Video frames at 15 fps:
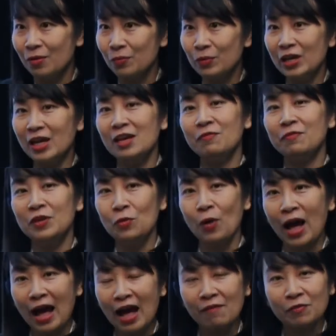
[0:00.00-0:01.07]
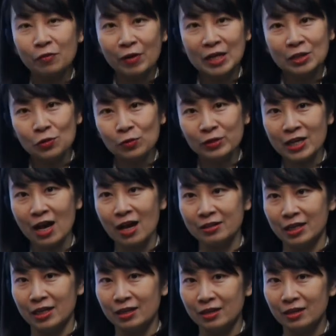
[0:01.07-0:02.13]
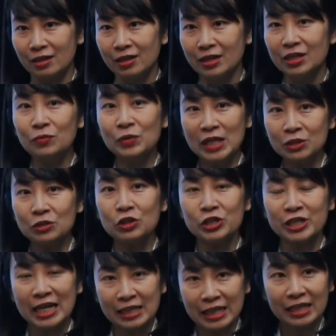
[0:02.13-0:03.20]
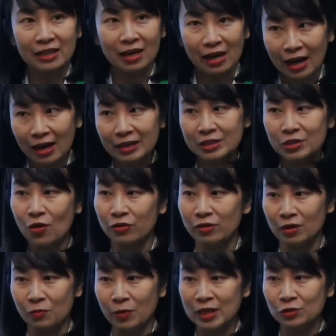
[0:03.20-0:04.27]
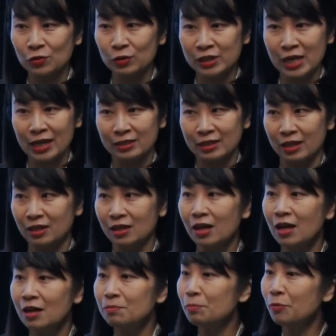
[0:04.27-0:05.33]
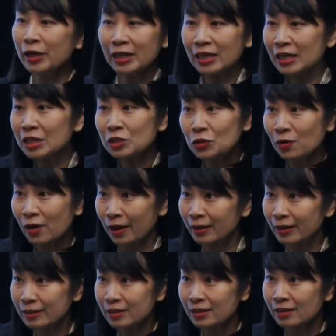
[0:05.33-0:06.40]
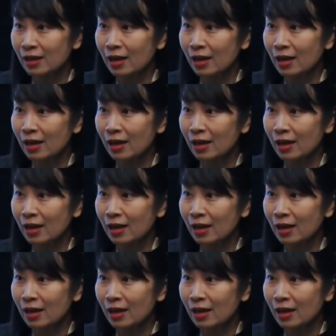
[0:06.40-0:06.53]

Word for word: if you have gray zone tactic, you need to shedding the light on the gray zone tactic, bring it into light,